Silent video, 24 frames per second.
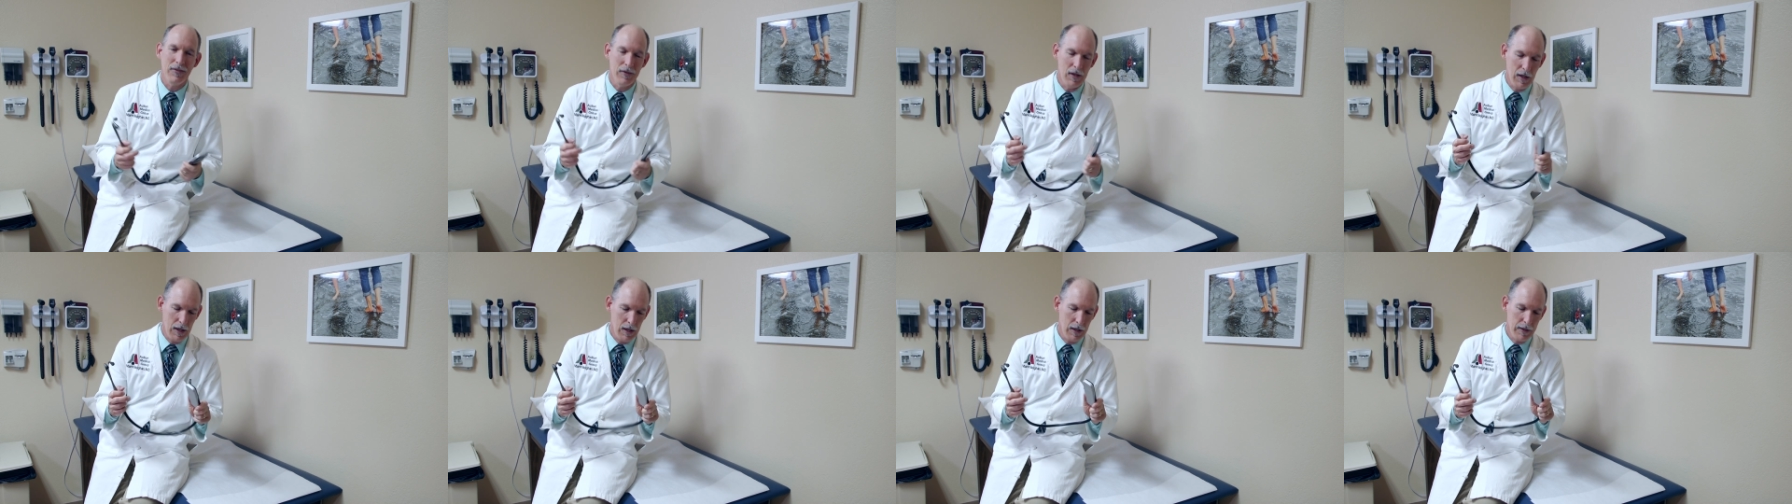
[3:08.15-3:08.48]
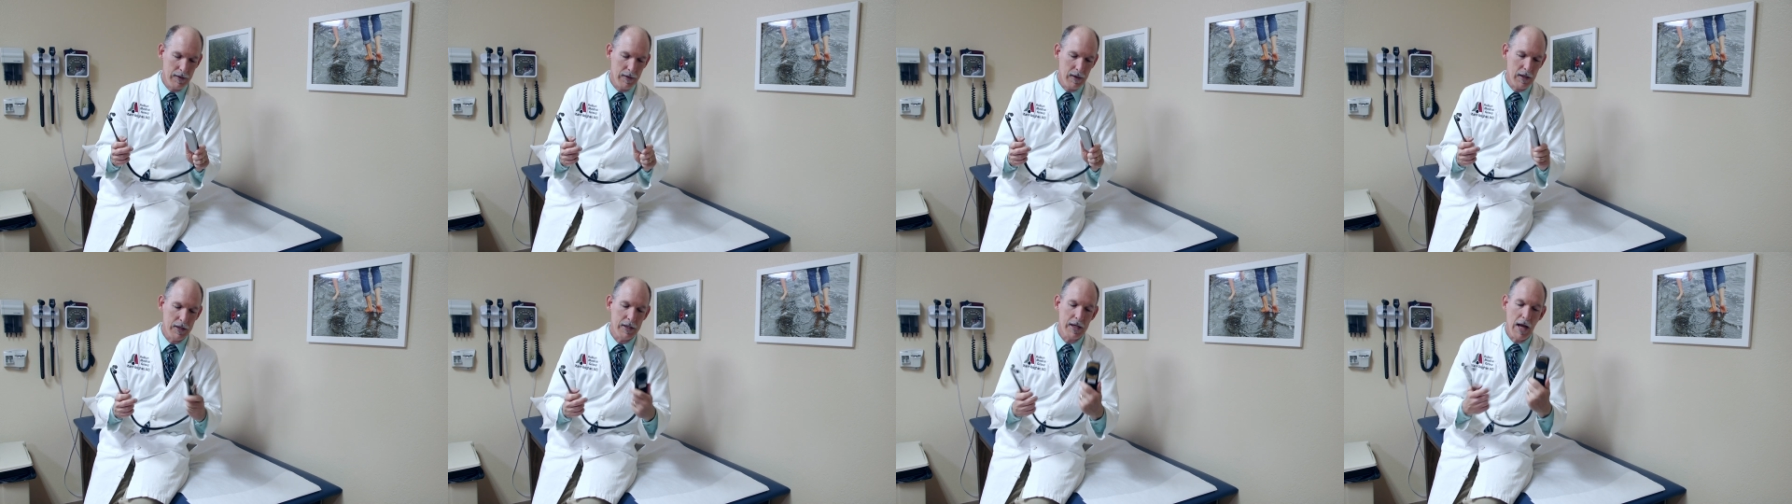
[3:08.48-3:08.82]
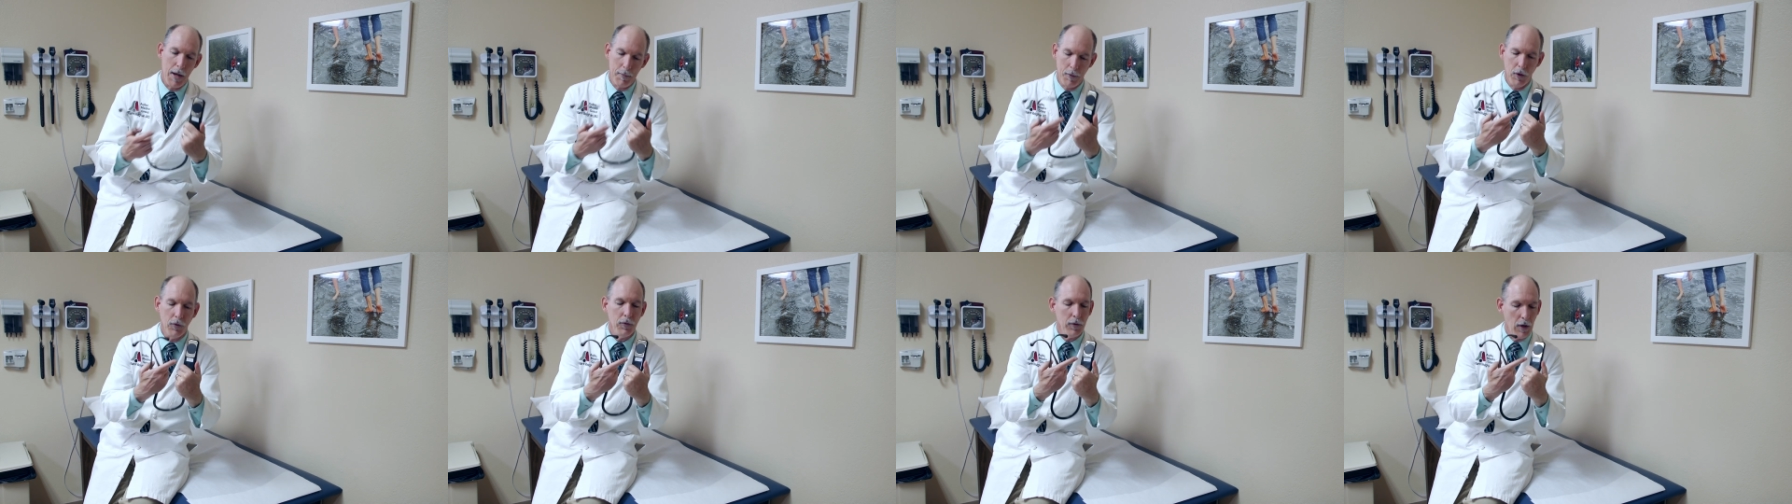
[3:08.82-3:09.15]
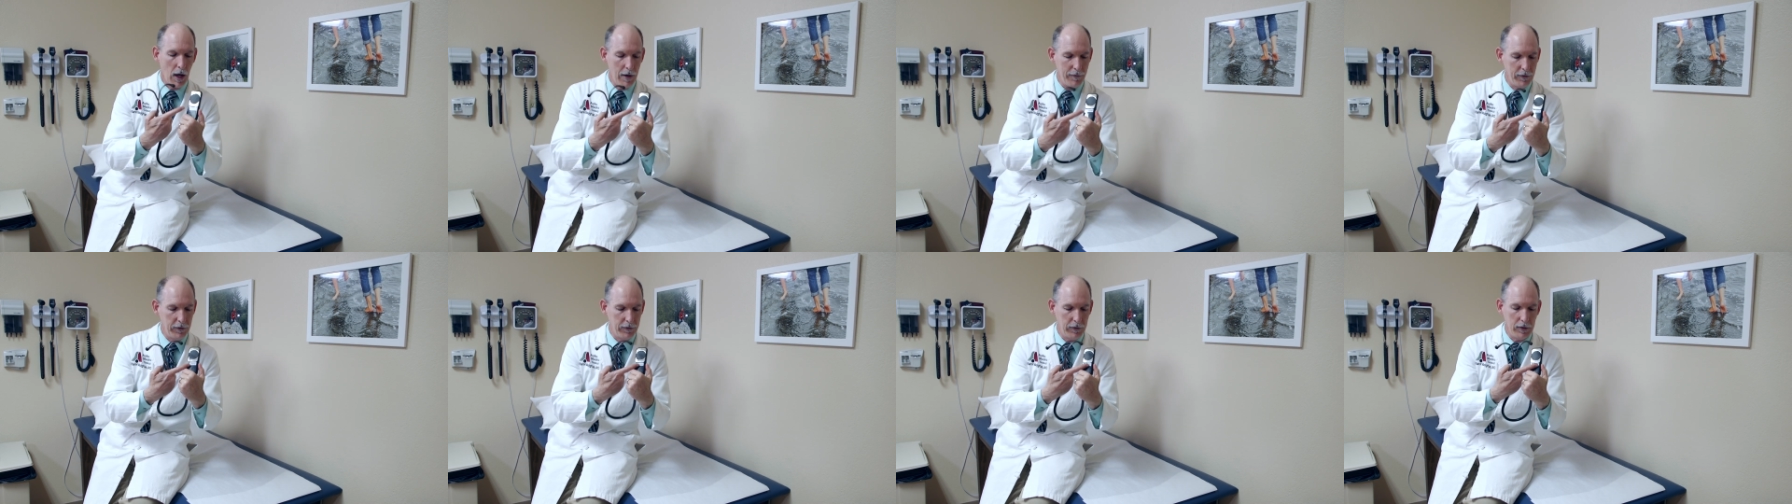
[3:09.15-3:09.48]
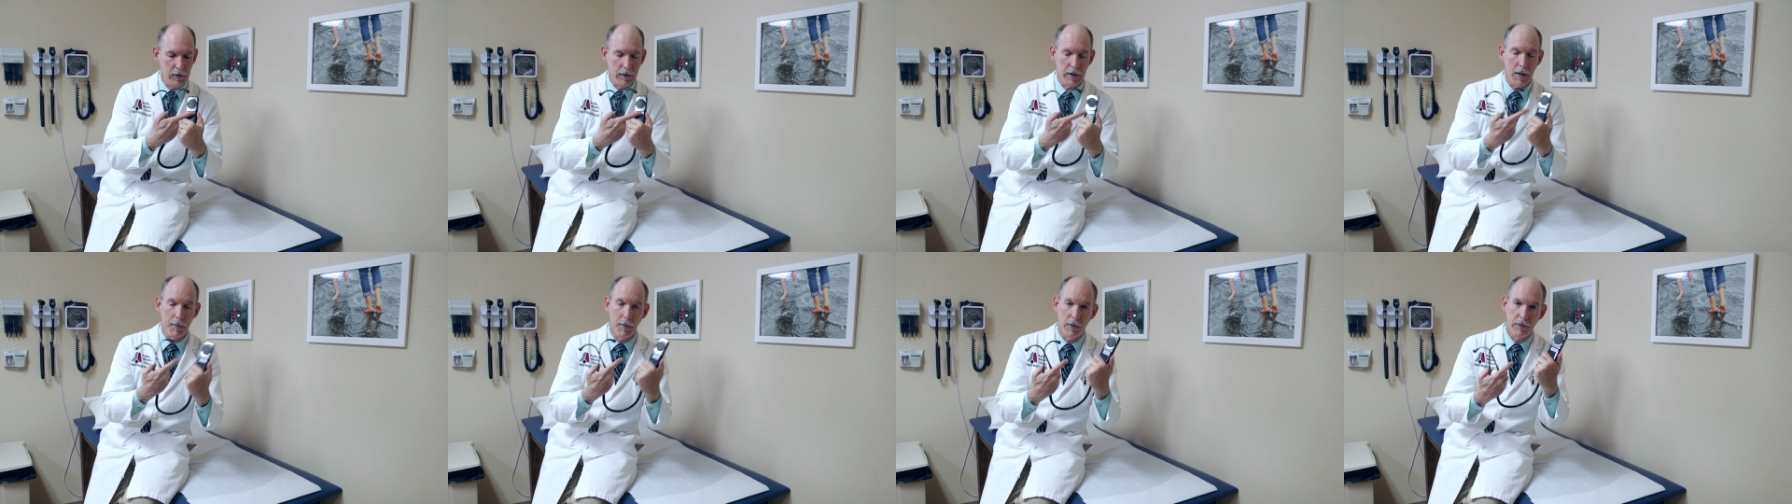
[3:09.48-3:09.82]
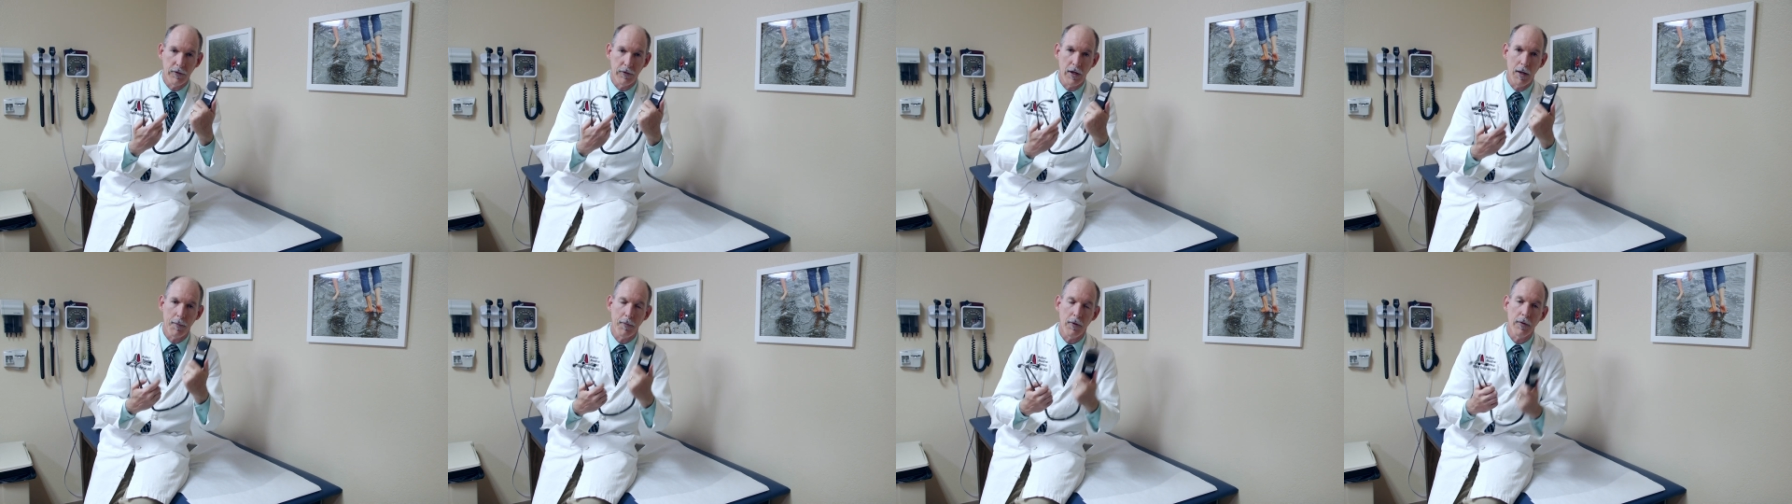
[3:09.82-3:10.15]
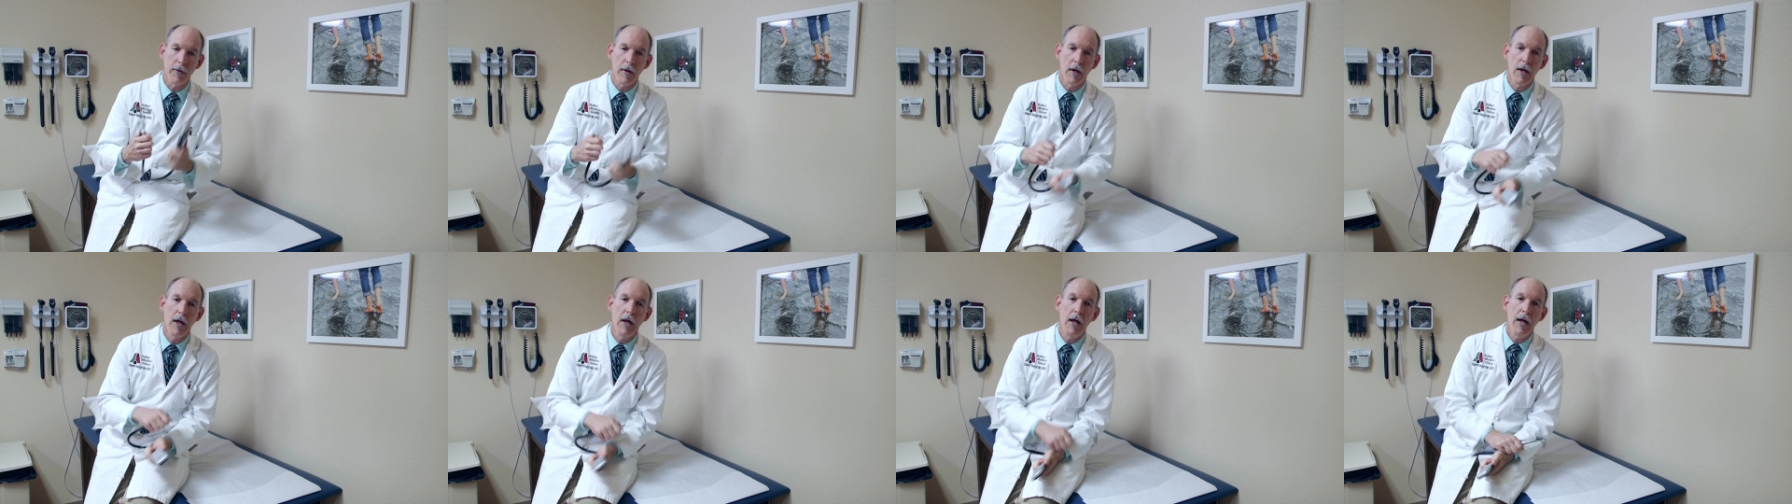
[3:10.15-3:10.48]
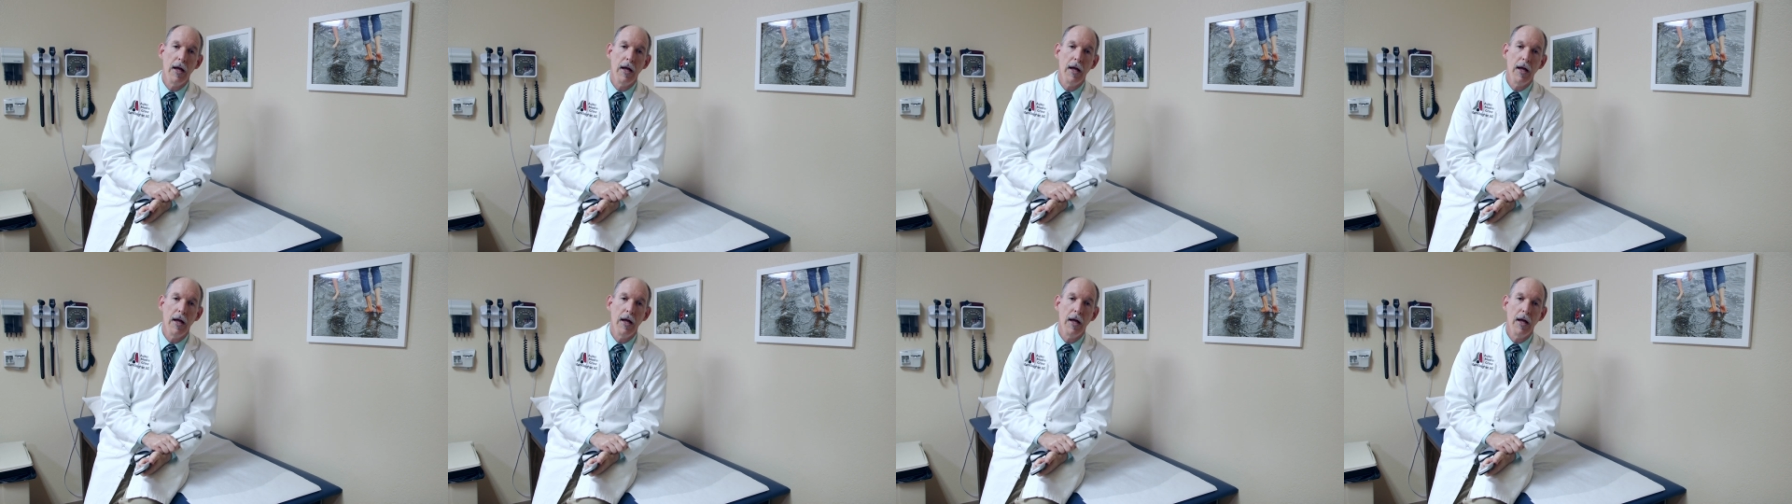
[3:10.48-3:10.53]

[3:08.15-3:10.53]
the demo, obviously, demo sample,